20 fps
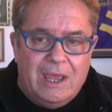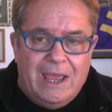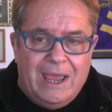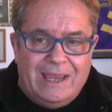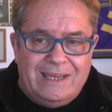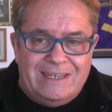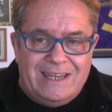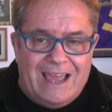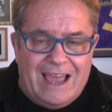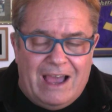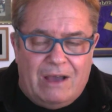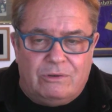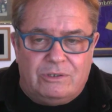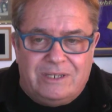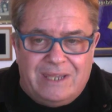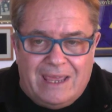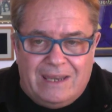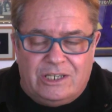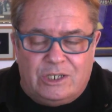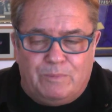It now,
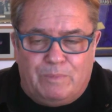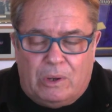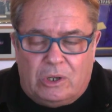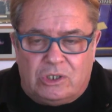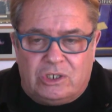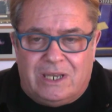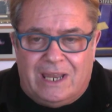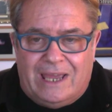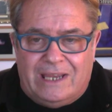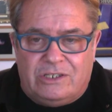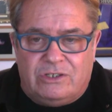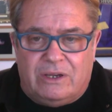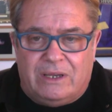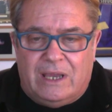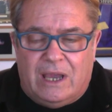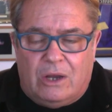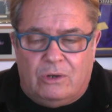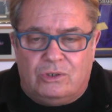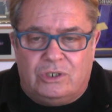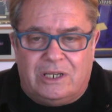10 spots later, it
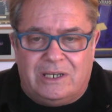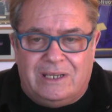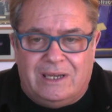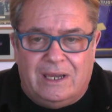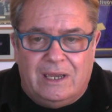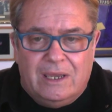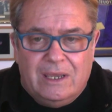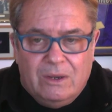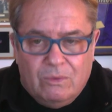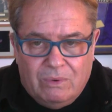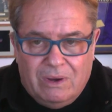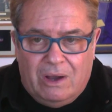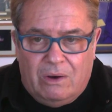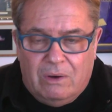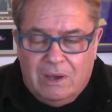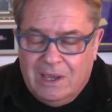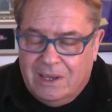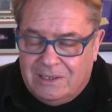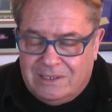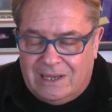goes in a,
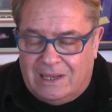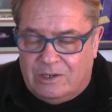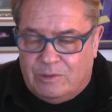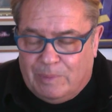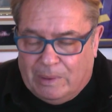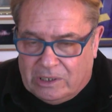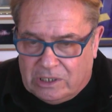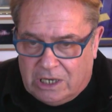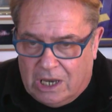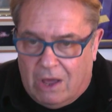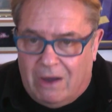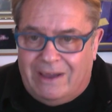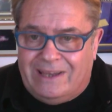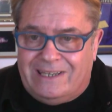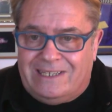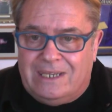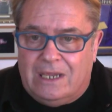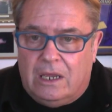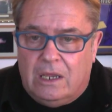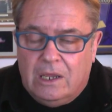well, 10 spots
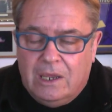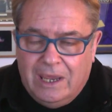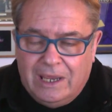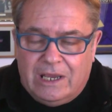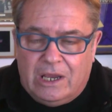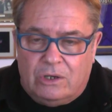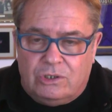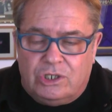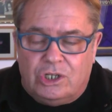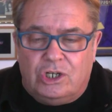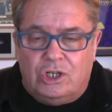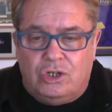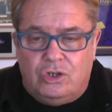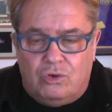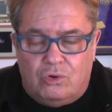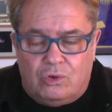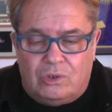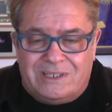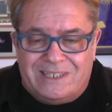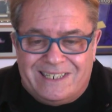lighter, it goes in a
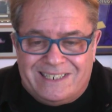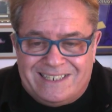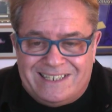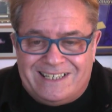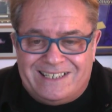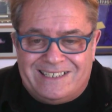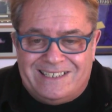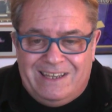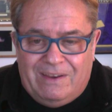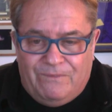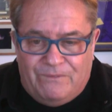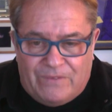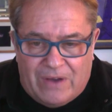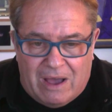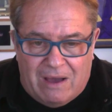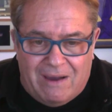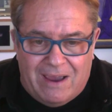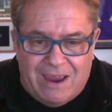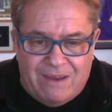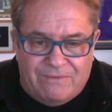
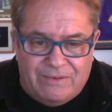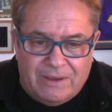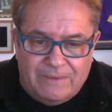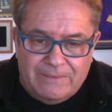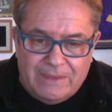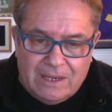0-65.